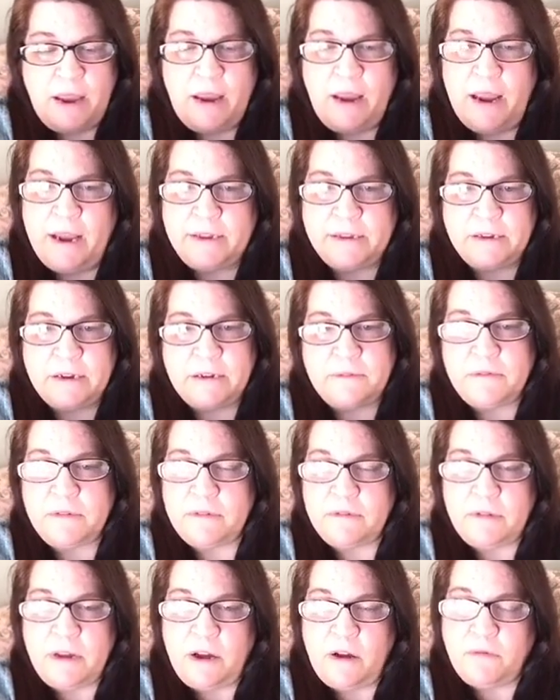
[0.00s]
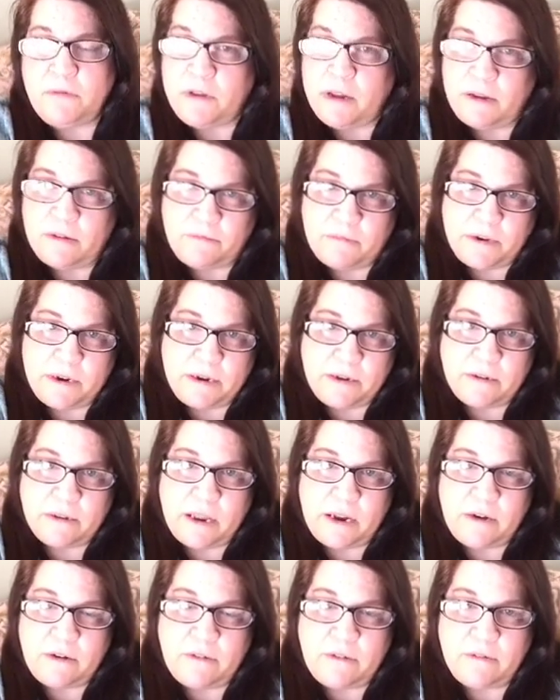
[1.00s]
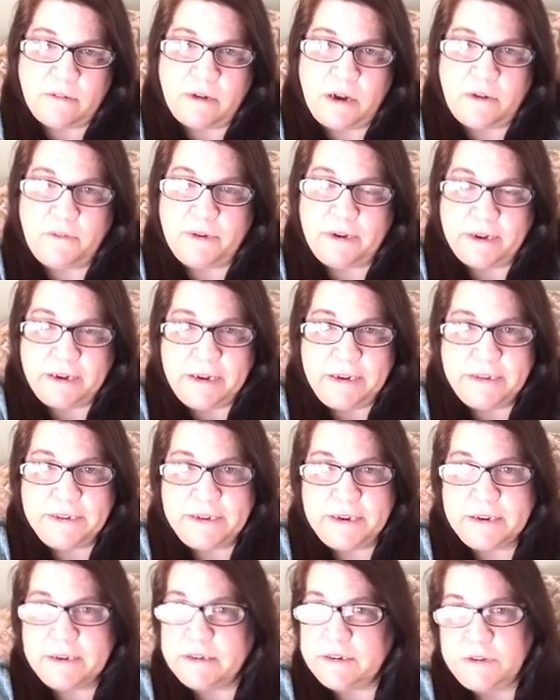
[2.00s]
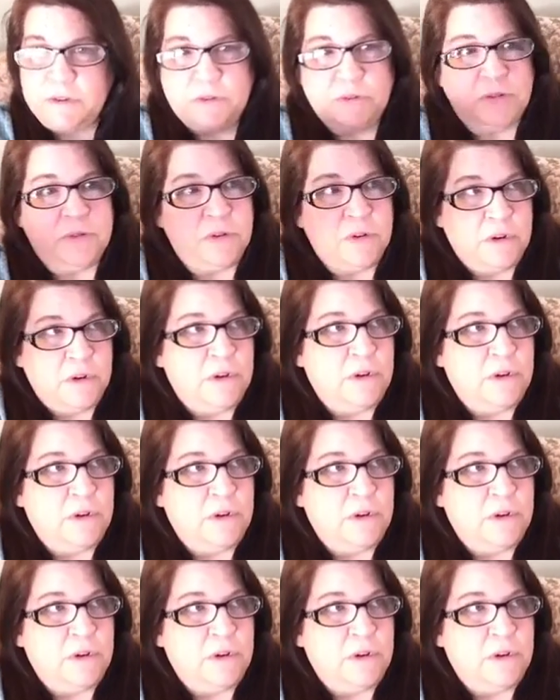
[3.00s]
ask it help to be let it released into,